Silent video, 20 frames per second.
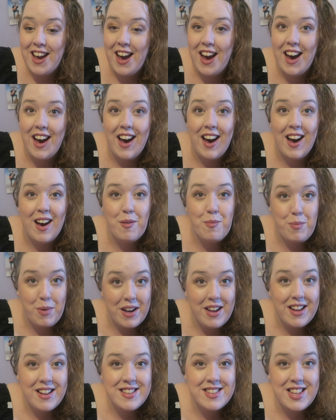by
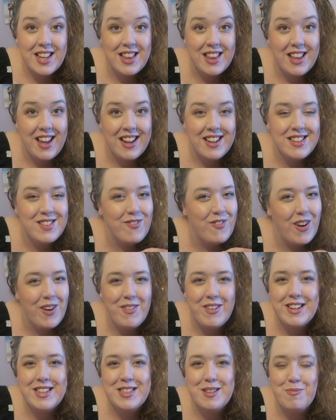asking that
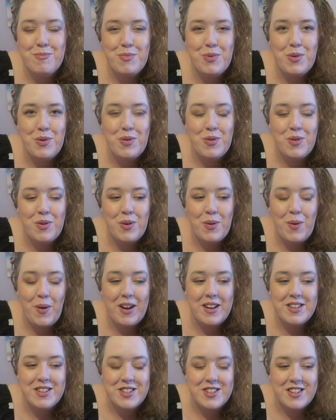very simple
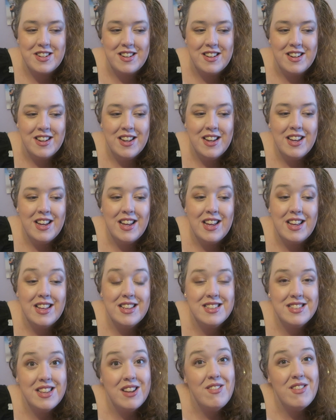question
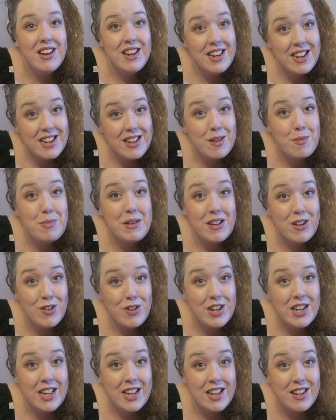is they're a little bit
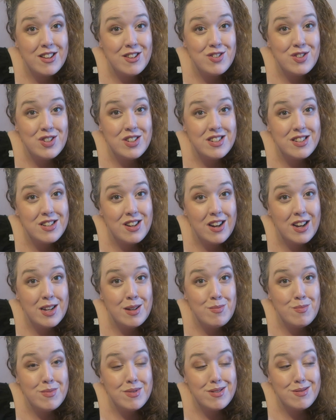unhinged at
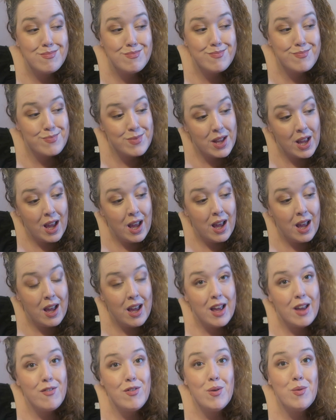times.
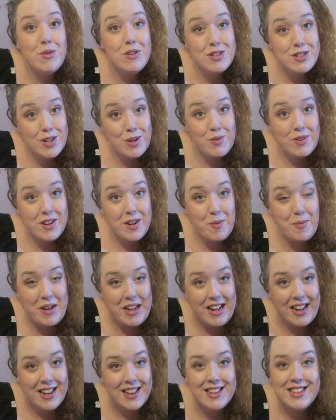If you want to know what I
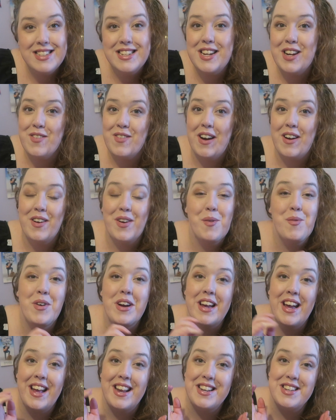mean, stick around and we'll
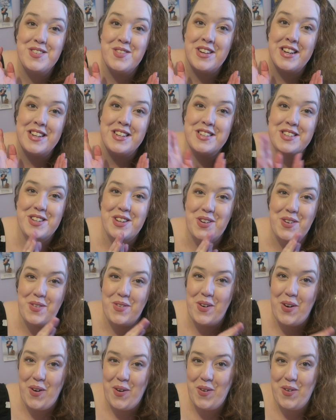get into it in 2
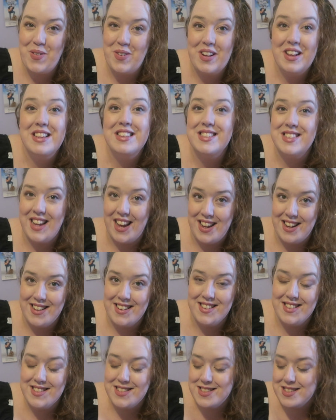whole
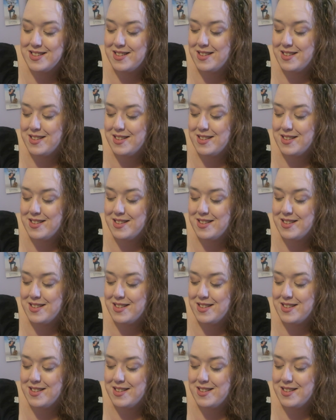seconds.